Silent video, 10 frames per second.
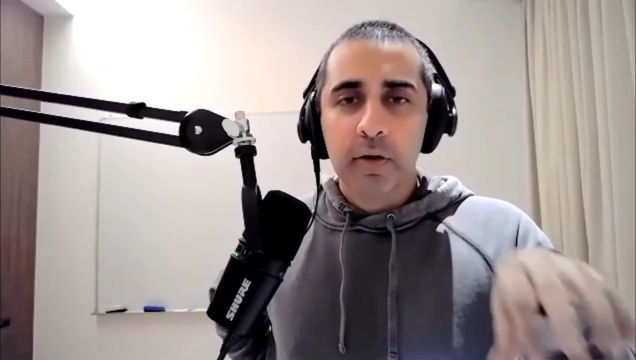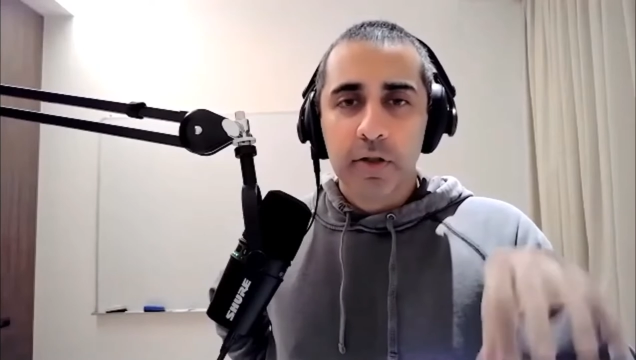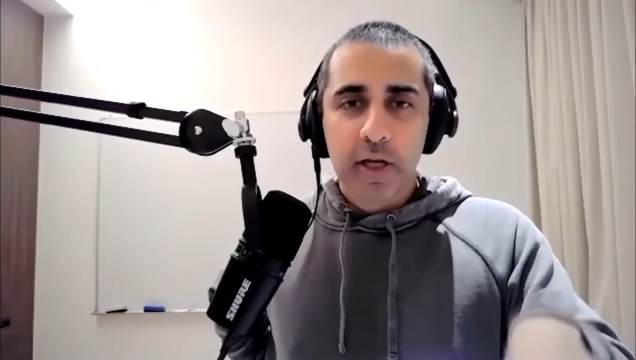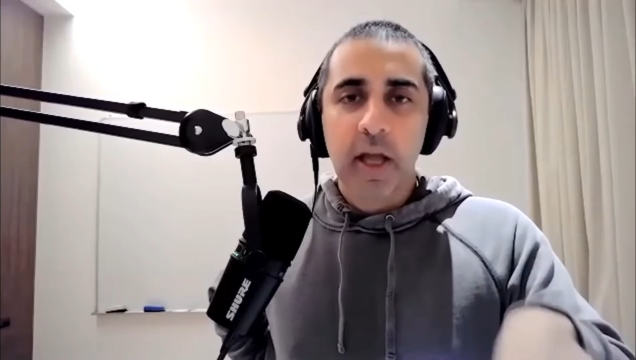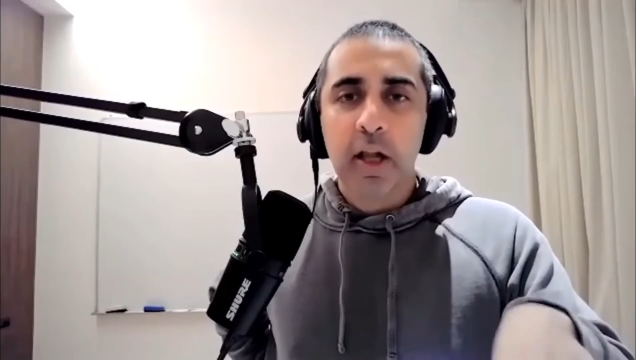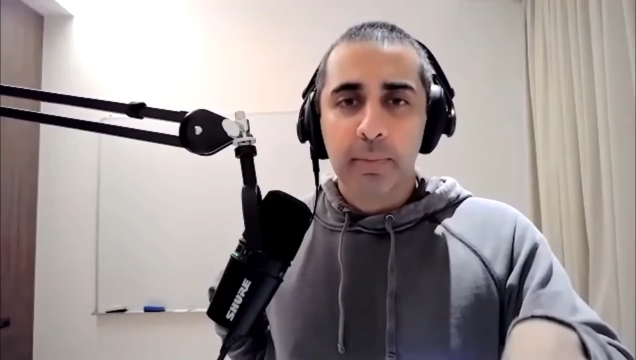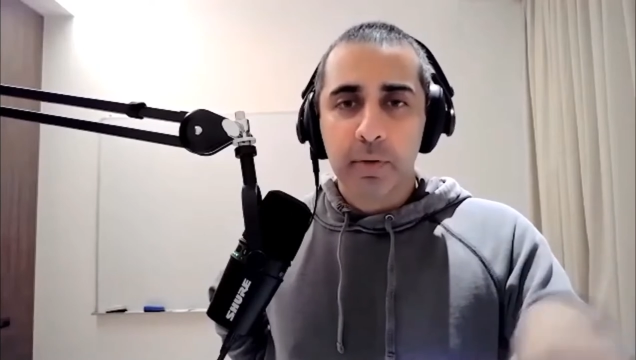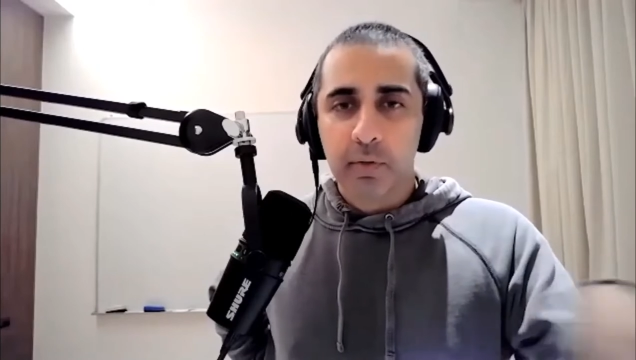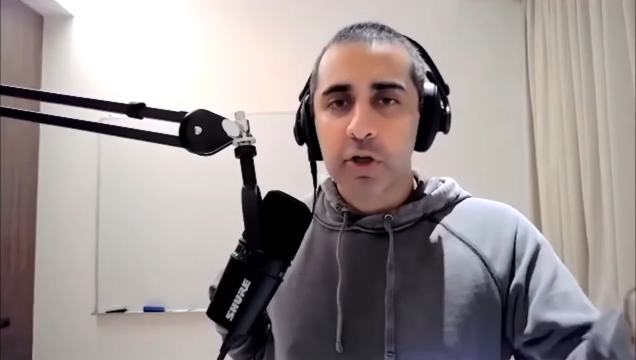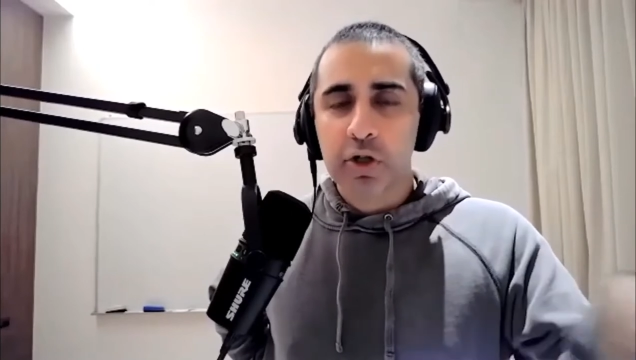to help the
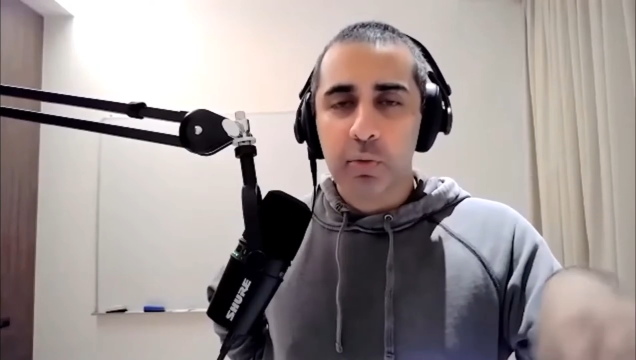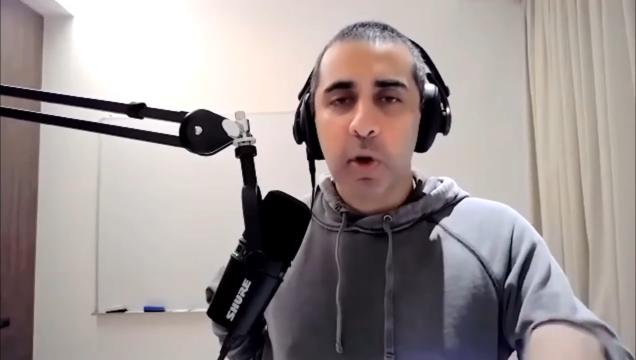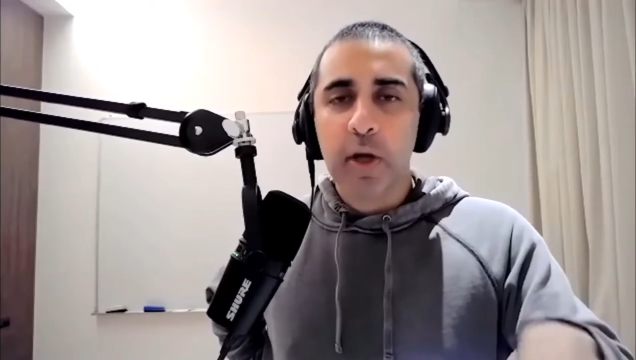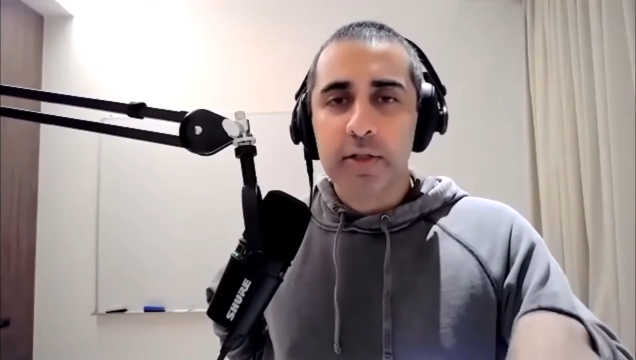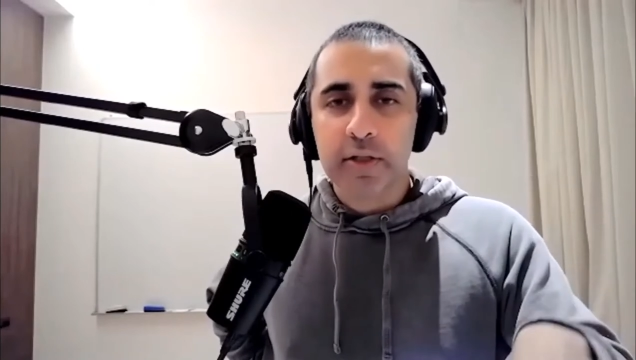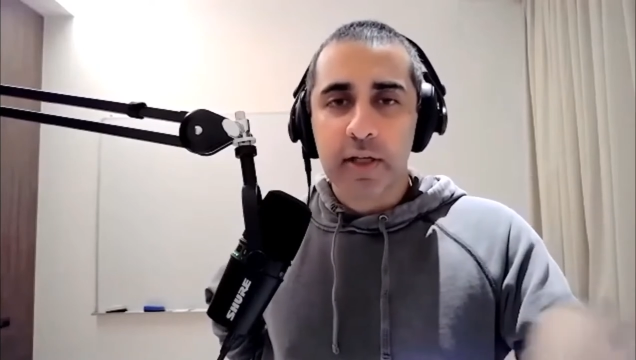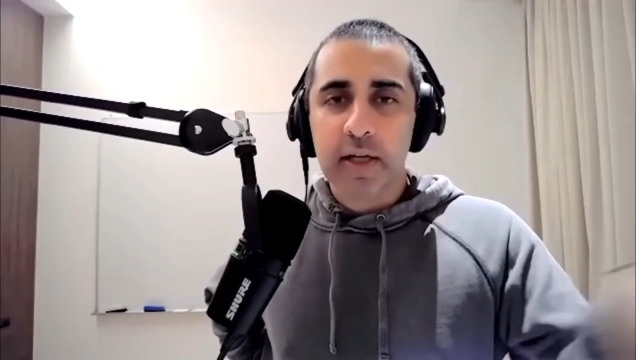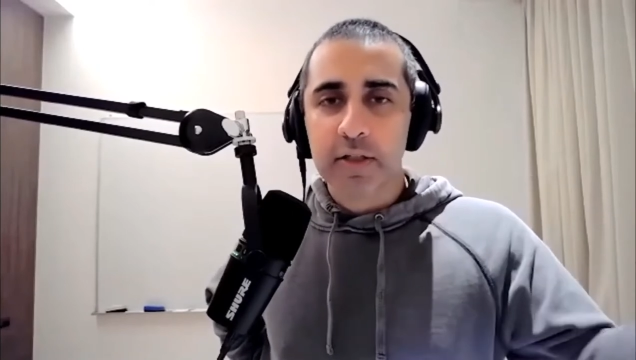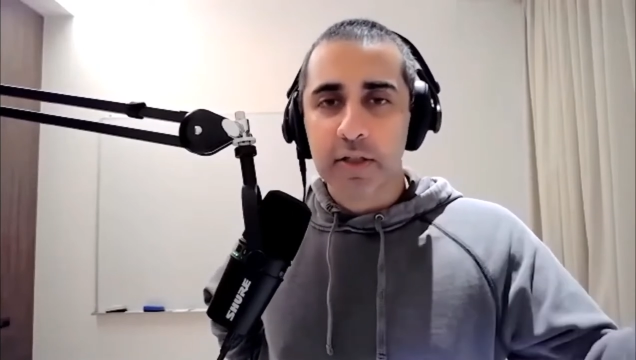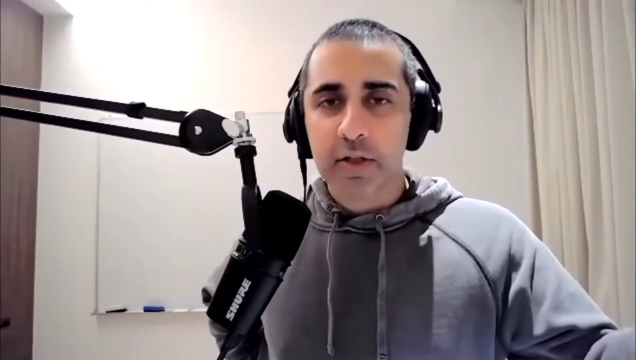Russian whites
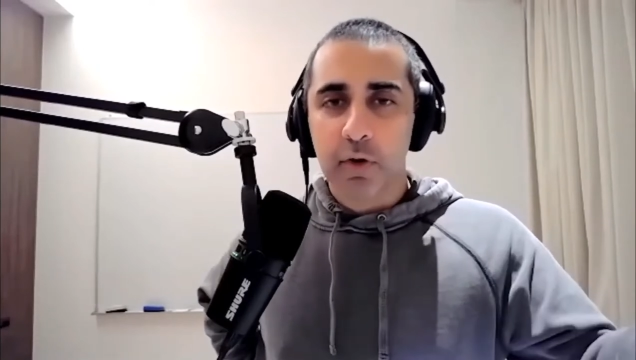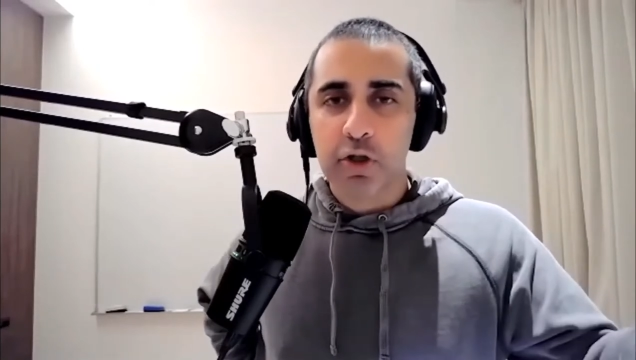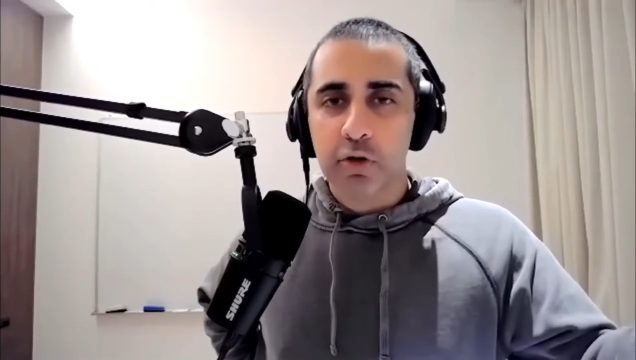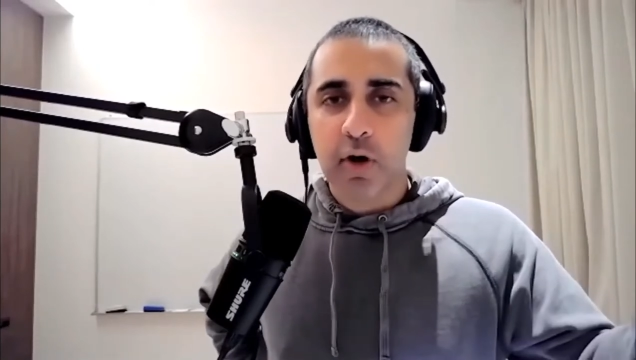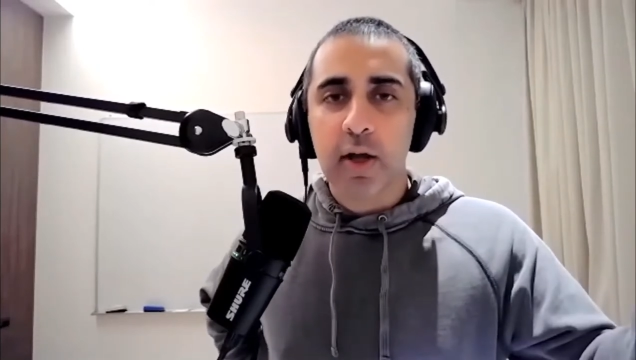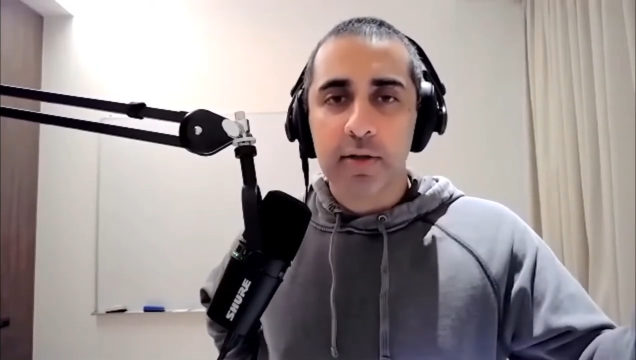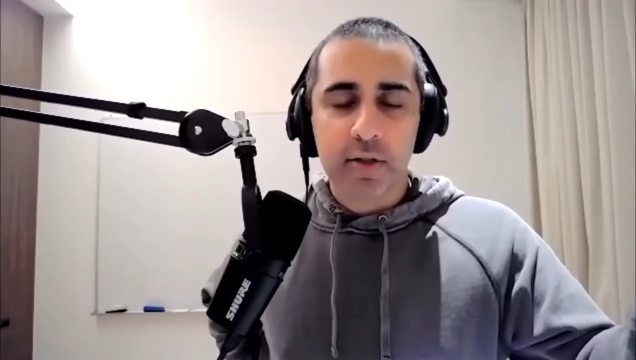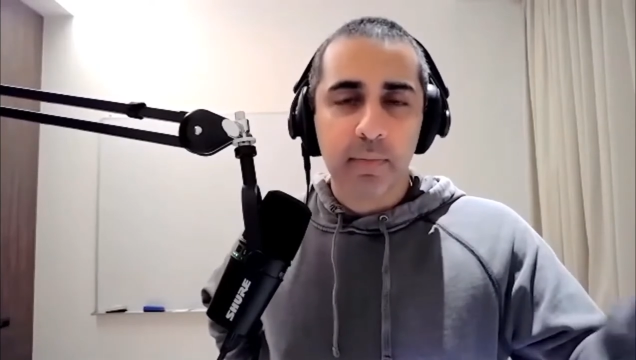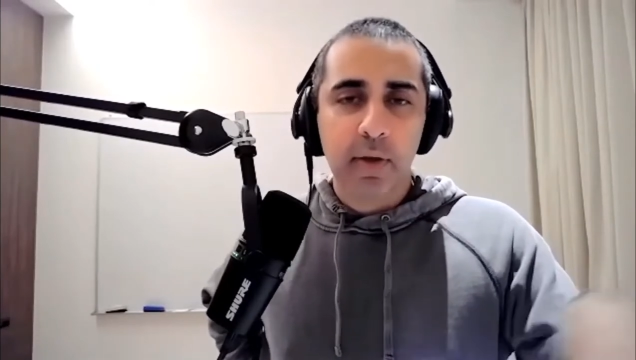against the Russian Reds.